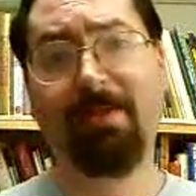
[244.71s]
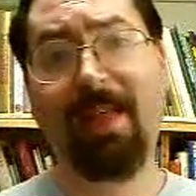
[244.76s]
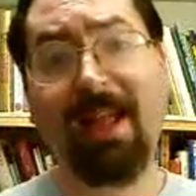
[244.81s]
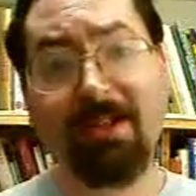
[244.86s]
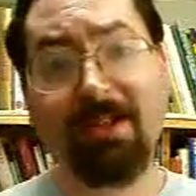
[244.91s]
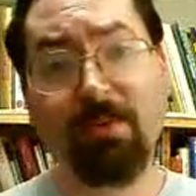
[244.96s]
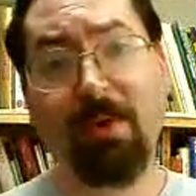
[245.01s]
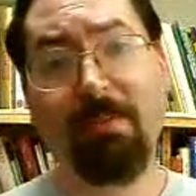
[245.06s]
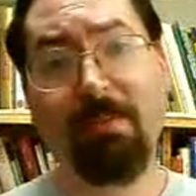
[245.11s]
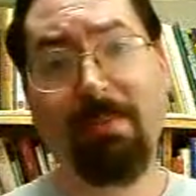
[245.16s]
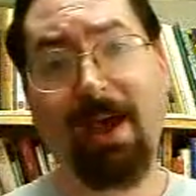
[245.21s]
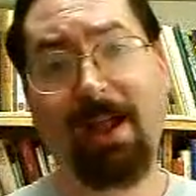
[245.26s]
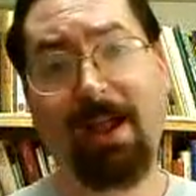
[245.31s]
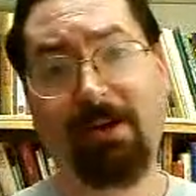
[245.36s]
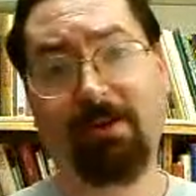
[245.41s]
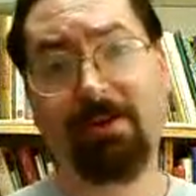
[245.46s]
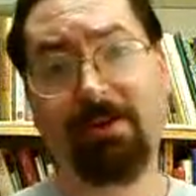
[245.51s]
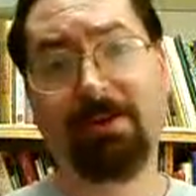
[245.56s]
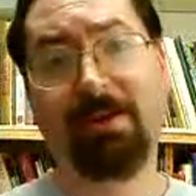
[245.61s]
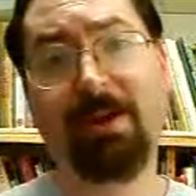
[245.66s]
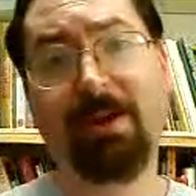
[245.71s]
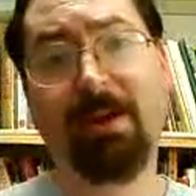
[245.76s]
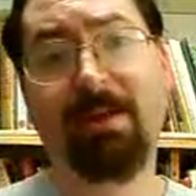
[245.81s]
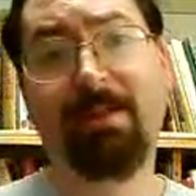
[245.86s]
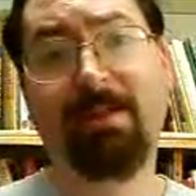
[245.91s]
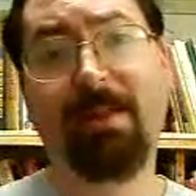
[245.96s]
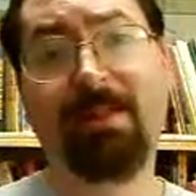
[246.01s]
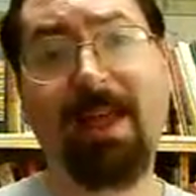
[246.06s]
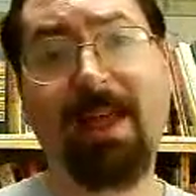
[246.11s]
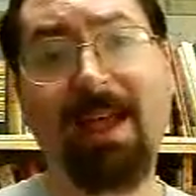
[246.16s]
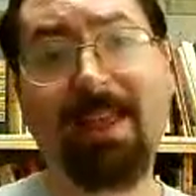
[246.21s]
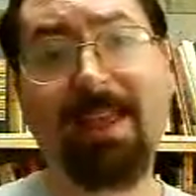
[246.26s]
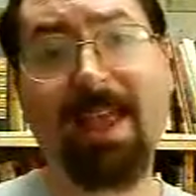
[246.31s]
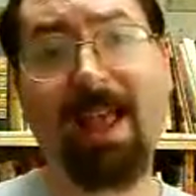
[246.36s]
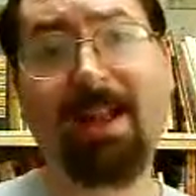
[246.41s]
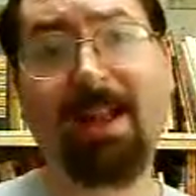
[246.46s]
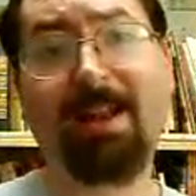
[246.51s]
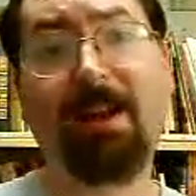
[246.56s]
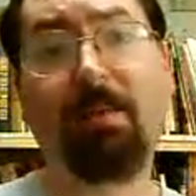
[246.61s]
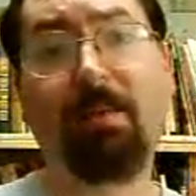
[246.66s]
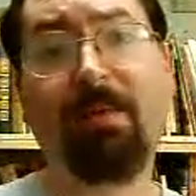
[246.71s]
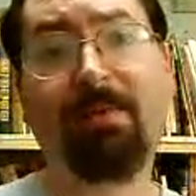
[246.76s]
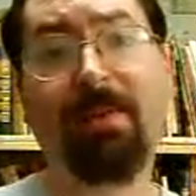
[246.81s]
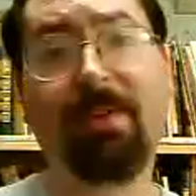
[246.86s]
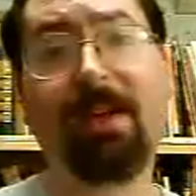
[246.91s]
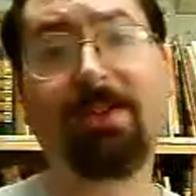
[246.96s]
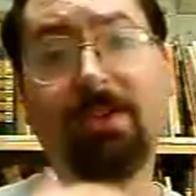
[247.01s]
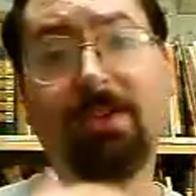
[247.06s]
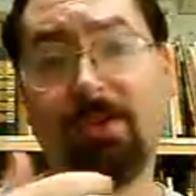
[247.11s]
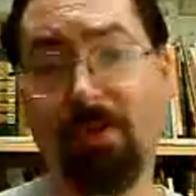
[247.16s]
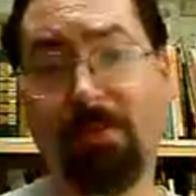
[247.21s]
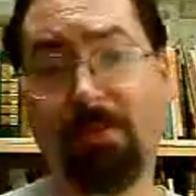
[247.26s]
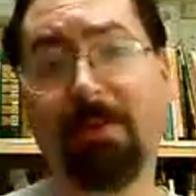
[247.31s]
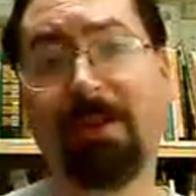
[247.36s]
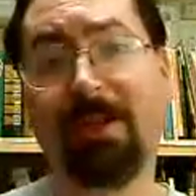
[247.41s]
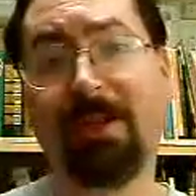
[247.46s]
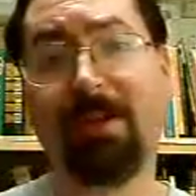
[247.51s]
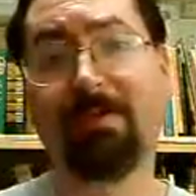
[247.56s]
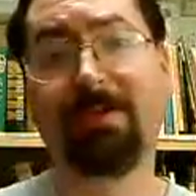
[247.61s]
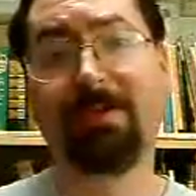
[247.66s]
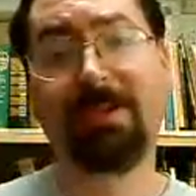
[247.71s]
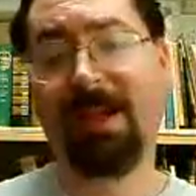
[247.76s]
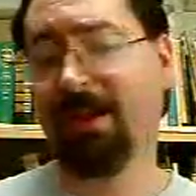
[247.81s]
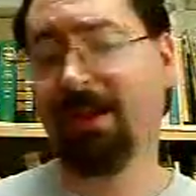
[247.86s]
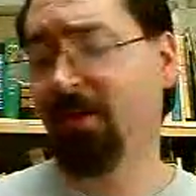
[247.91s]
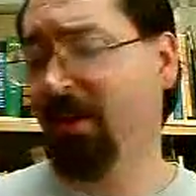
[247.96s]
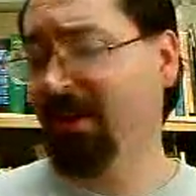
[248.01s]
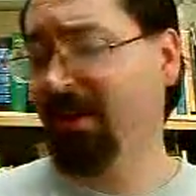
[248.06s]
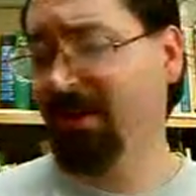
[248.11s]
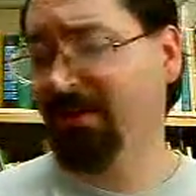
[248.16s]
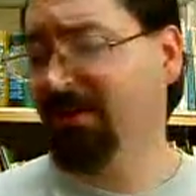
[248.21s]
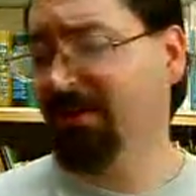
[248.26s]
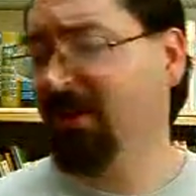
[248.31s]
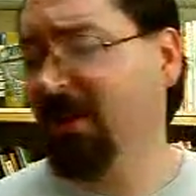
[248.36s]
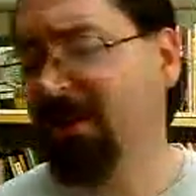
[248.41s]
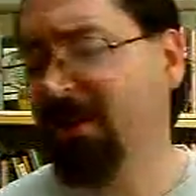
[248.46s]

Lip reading: That's what matters. That candidate reflects your beliefs and your ideals.